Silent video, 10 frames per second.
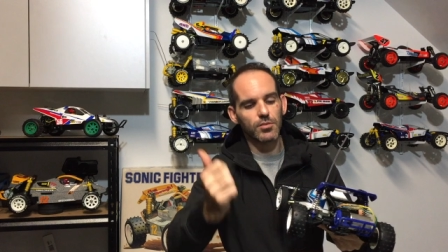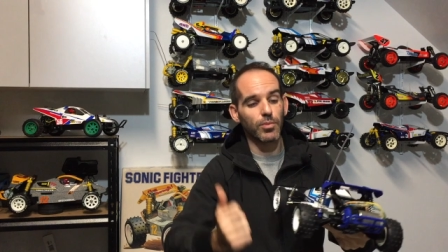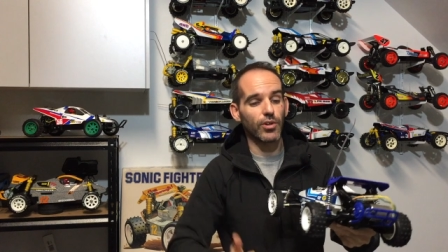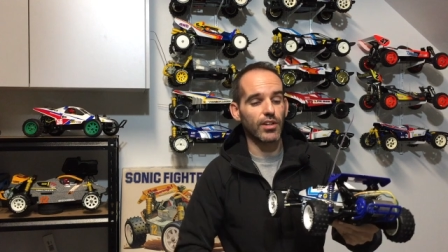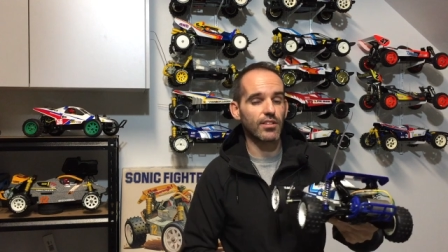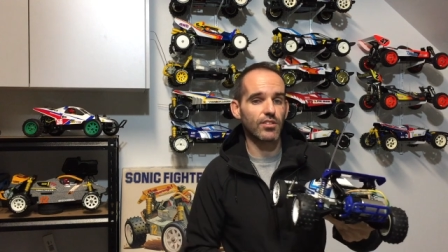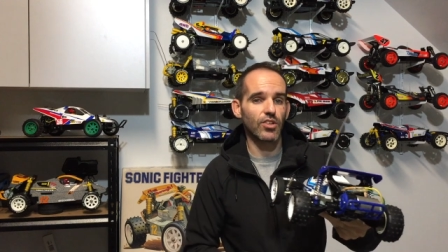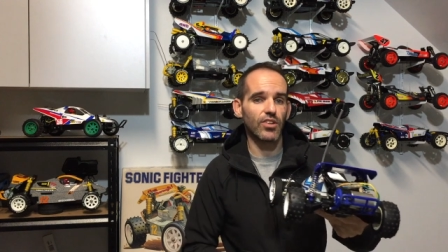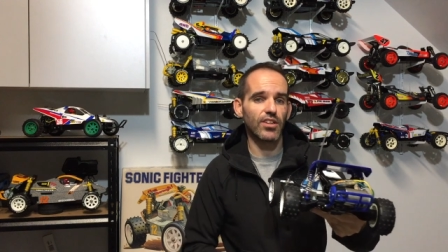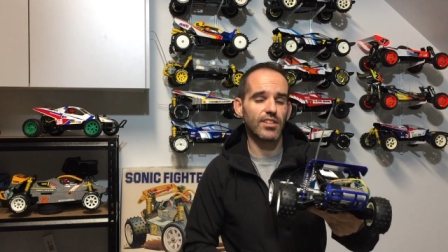spike
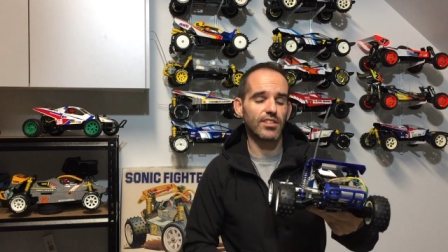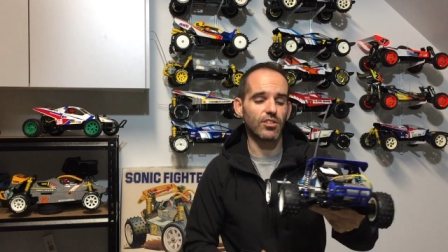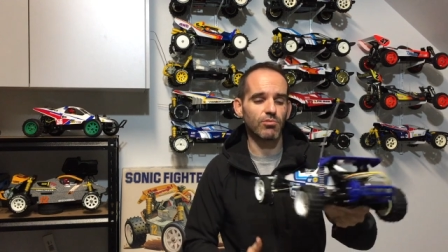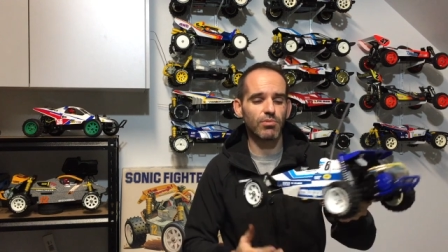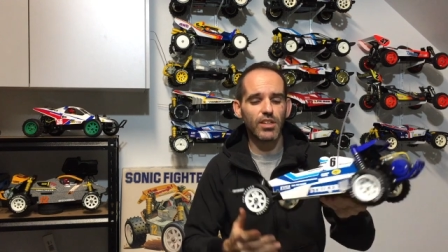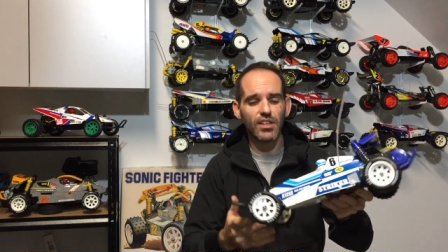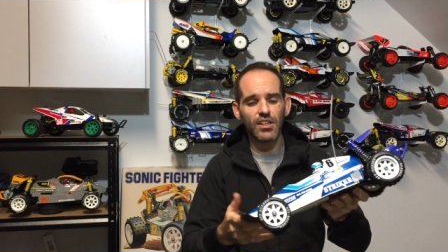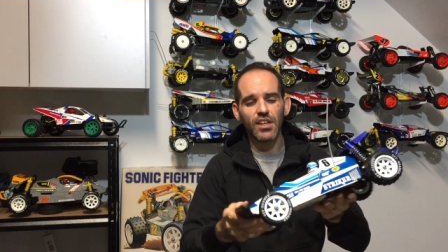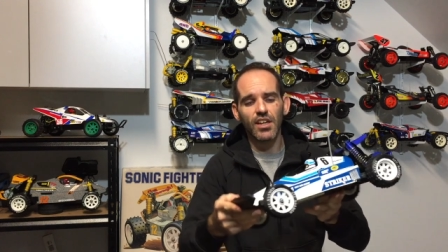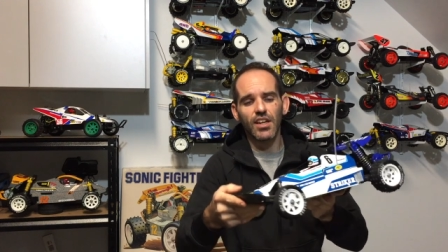tyres at the
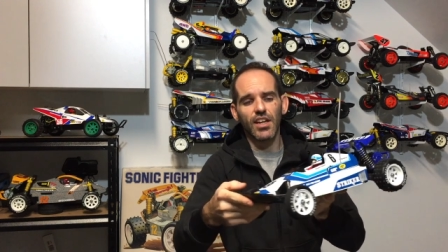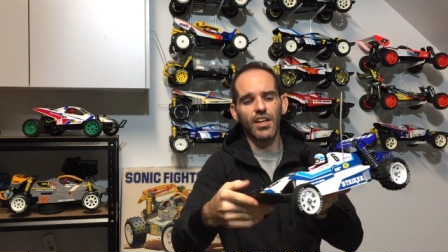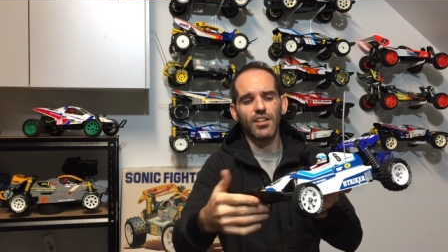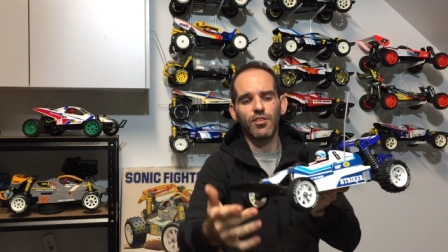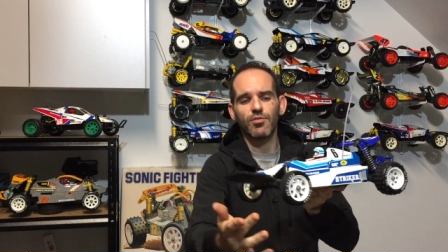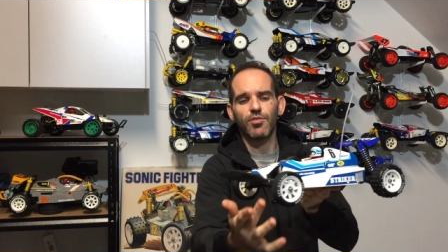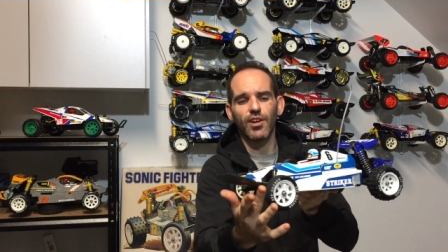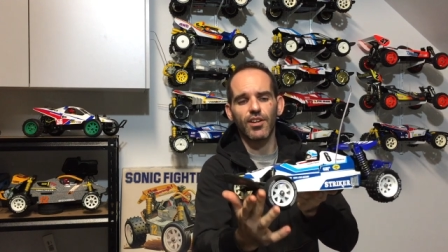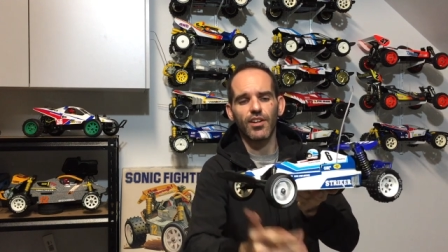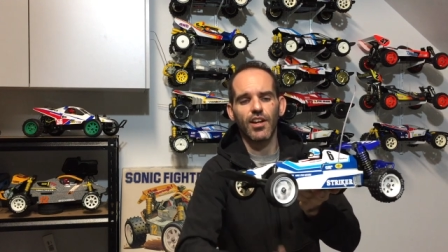rear, and the
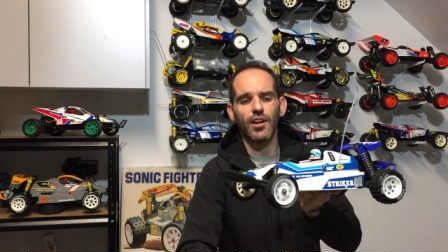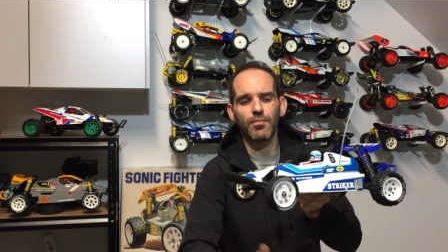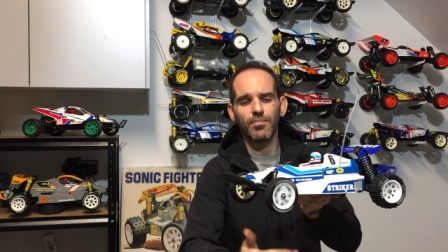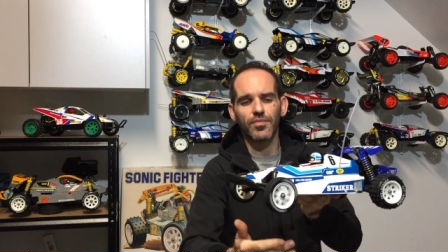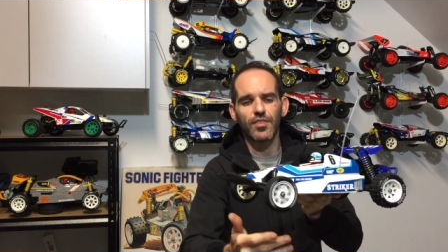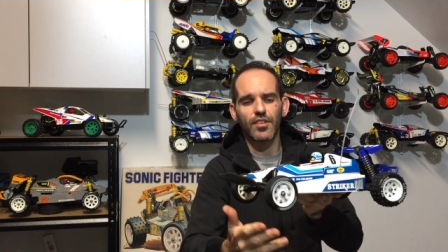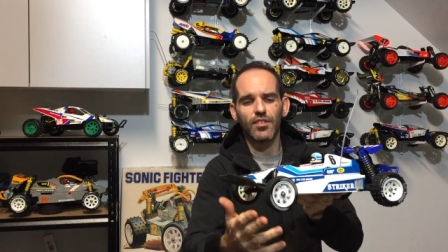front um,